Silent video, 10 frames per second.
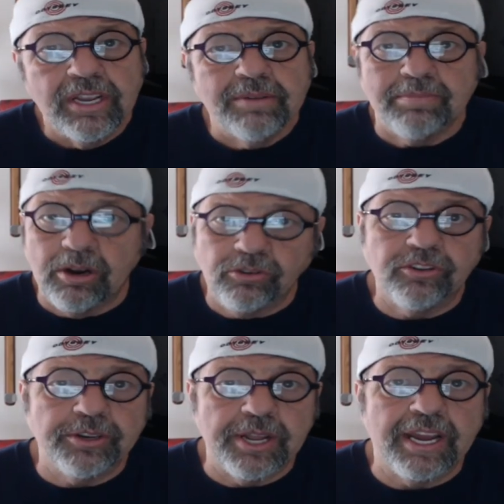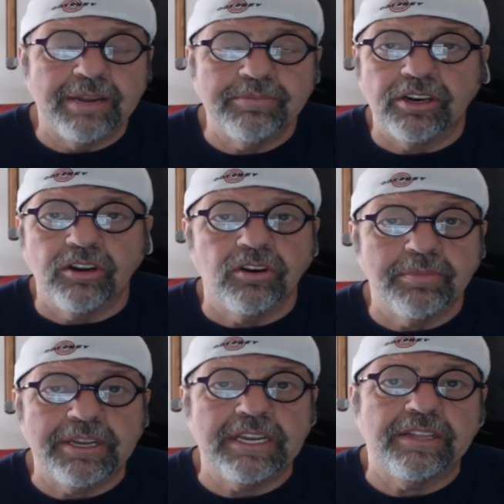Most of the time, they're going to
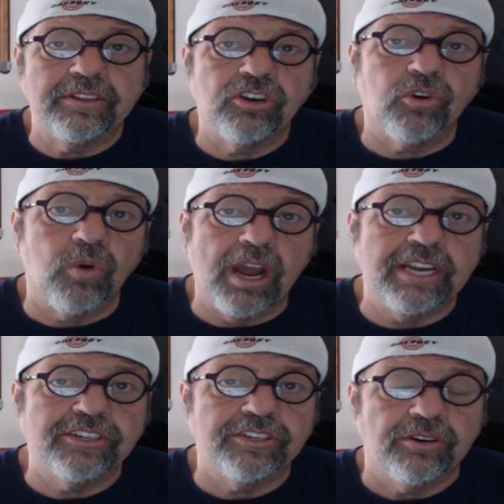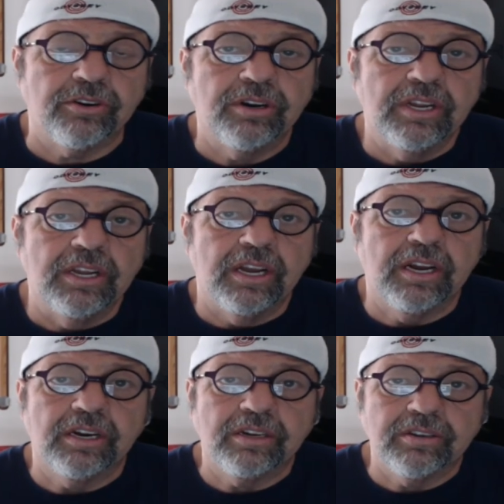be in the Chrysler
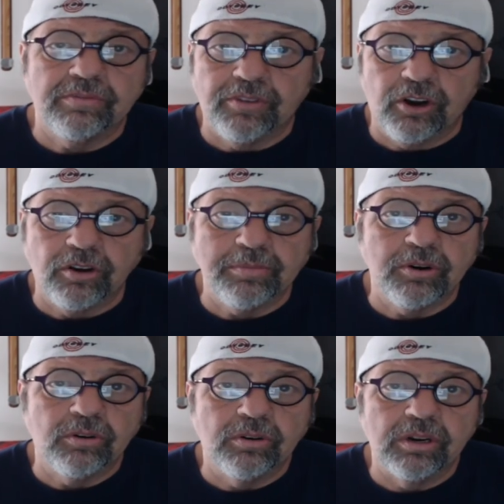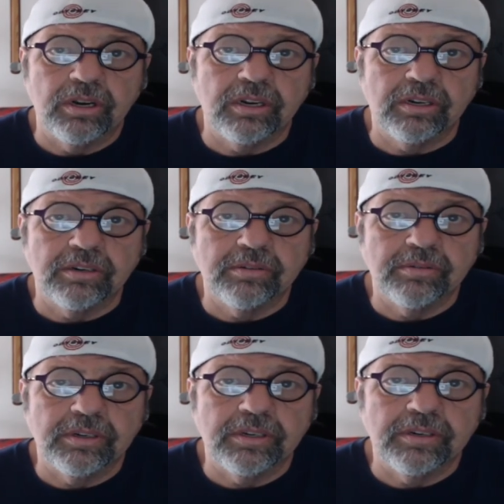convertible
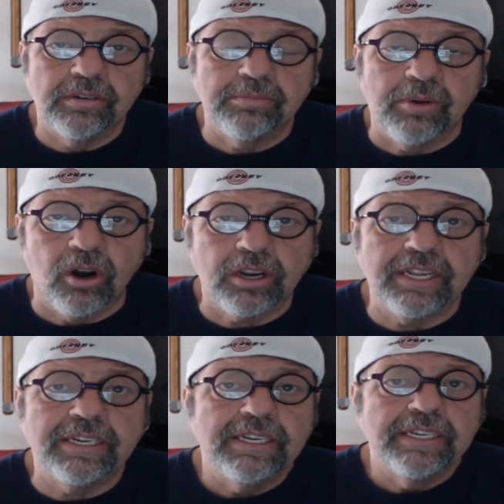market.